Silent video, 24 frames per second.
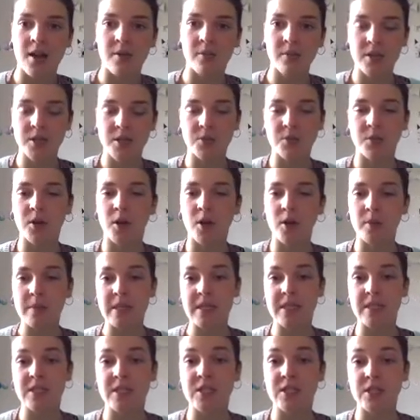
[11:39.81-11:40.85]
which we're
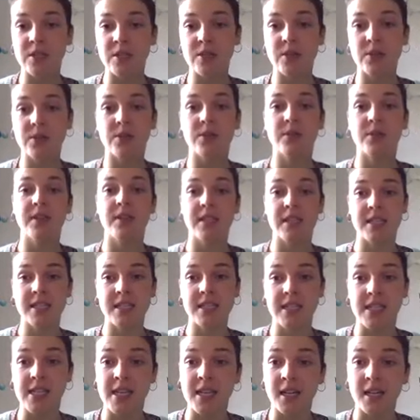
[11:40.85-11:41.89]
hoping to do
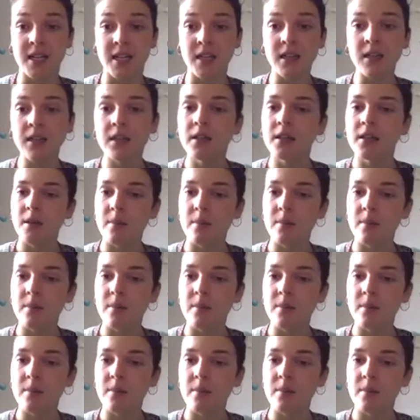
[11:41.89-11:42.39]
this year.